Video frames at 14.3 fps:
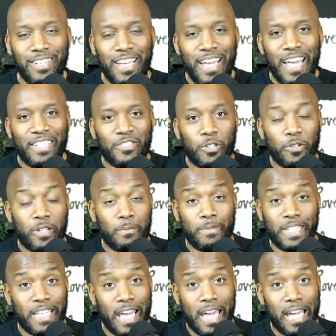And so they
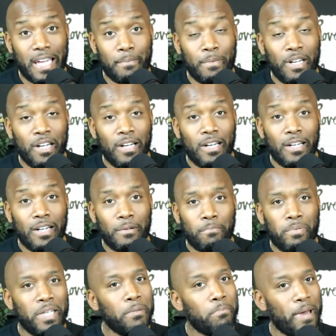became
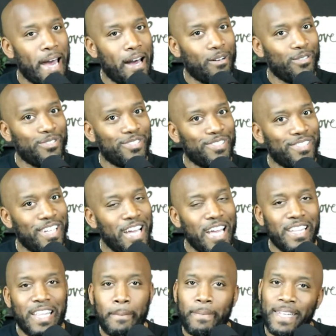pen pals.
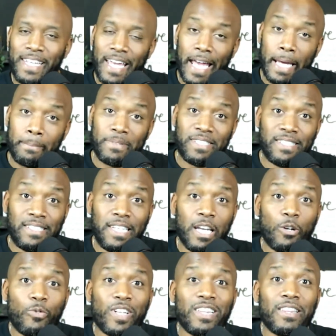They became
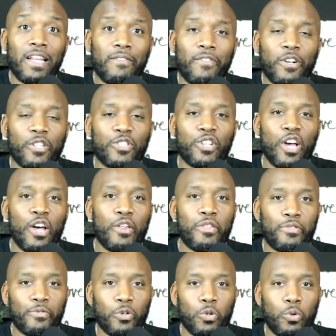secret lovers
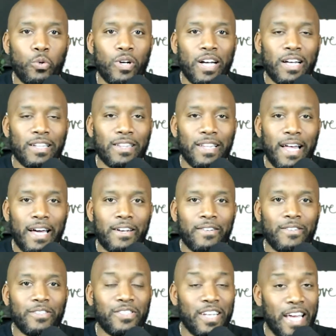through
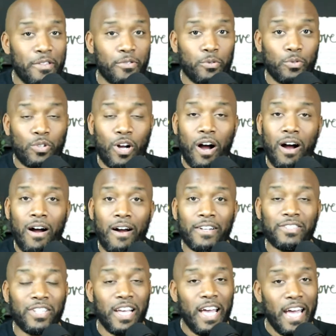letters and through
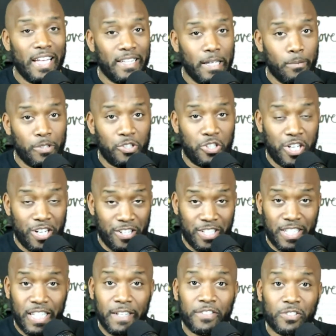cards, and they would share
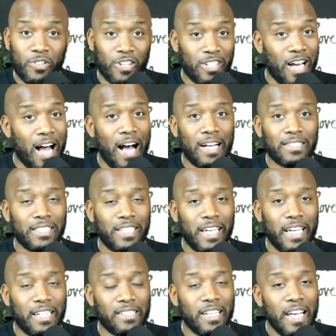gifts on
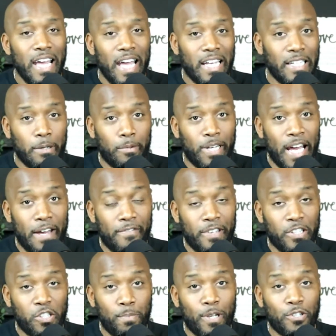holidays, and they would have their
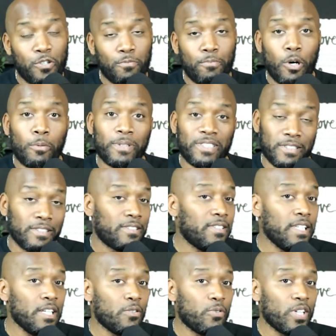special moments in
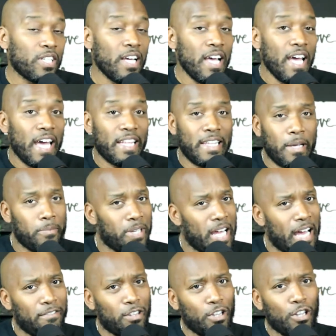secret, and they would
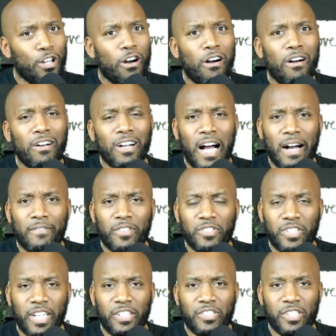have long
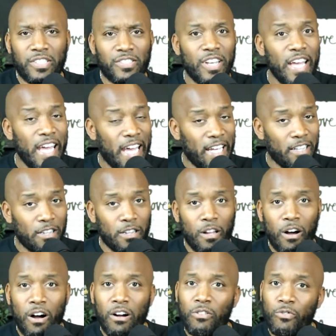conversations and
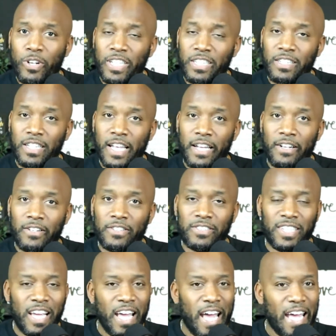long written letters,
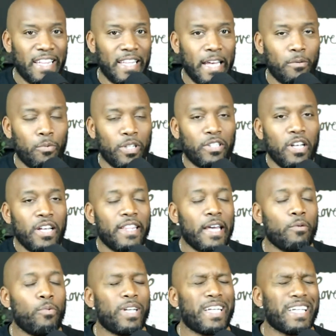and they
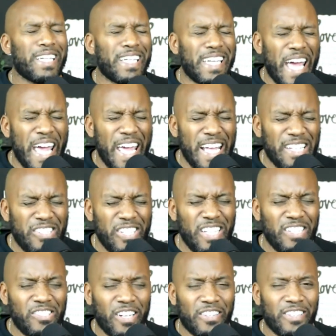would engage
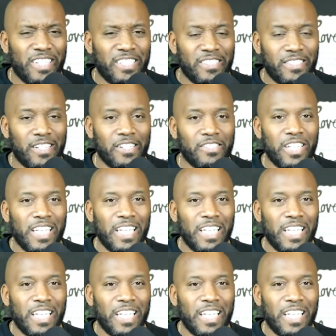each other in such an